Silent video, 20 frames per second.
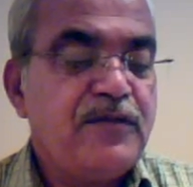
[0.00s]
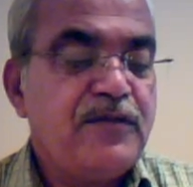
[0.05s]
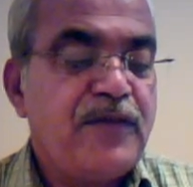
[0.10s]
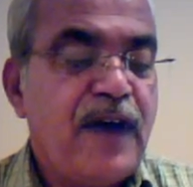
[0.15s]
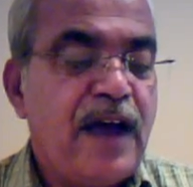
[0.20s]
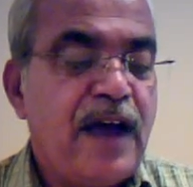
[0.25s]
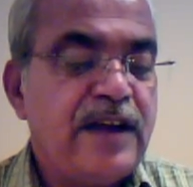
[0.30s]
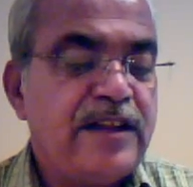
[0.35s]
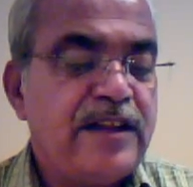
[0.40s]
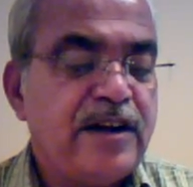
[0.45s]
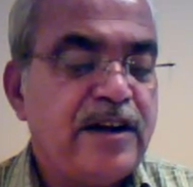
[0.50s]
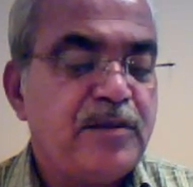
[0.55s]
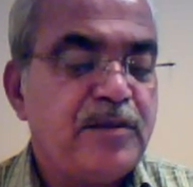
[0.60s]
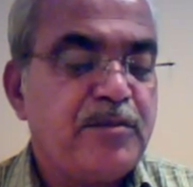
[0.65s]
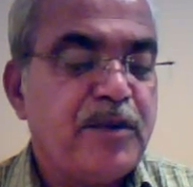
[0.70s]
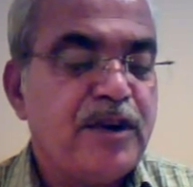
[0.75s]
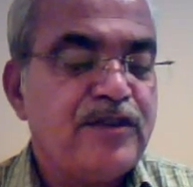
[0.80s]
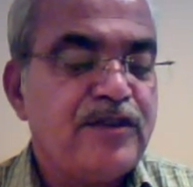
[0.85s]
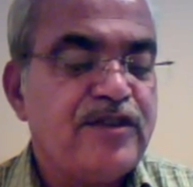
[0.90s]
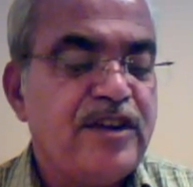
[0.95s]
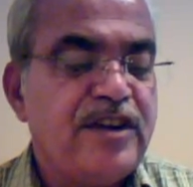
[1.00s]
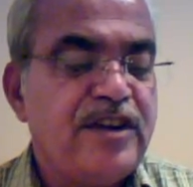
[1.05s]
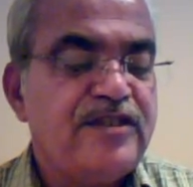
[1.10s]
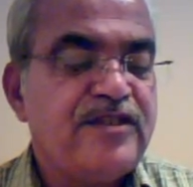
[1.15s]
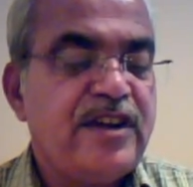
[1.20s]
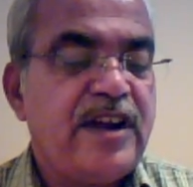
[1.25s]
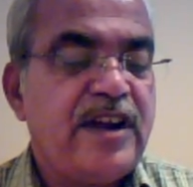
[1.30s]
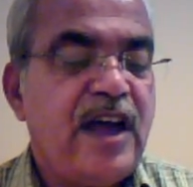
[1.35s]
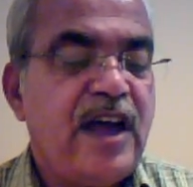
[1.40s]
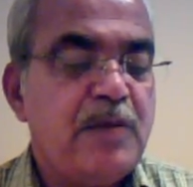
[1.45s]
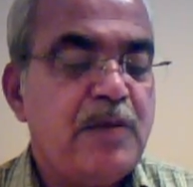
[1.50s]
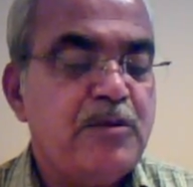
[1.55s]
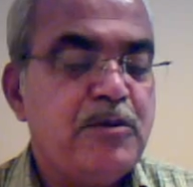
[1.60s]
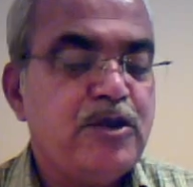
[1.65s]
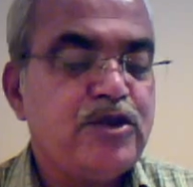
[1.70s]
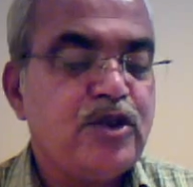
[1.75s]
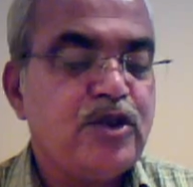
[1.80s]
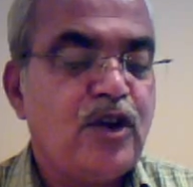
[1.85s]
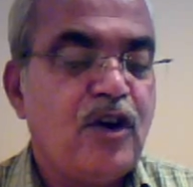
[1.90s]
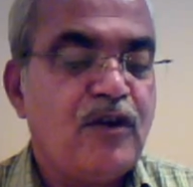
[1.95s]
fact that a person is an
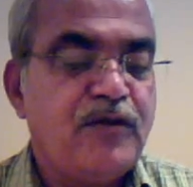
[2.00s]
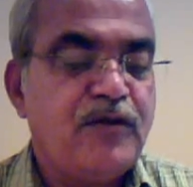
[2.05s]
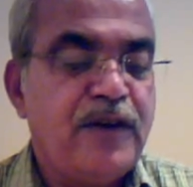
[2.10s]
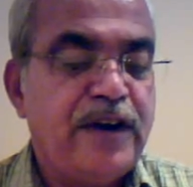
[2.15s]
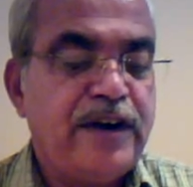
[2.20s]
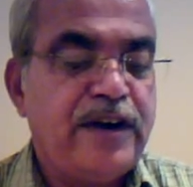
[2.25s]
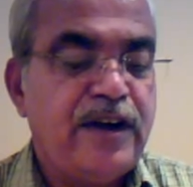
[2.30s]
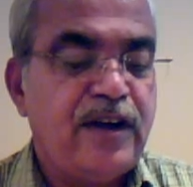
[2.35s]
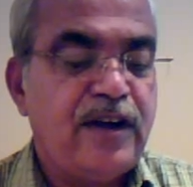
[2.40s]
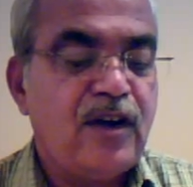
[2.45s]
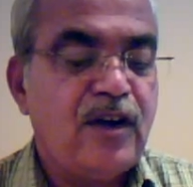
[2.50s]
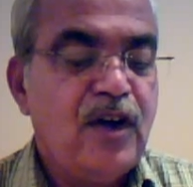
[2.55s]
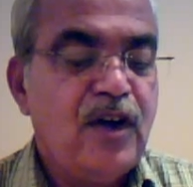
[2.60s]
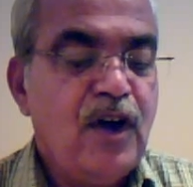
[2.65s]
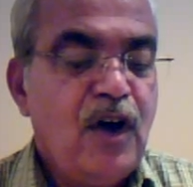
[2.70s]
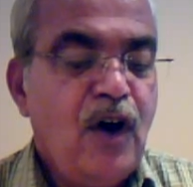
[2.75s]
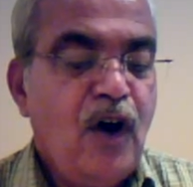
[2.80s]
habitual offender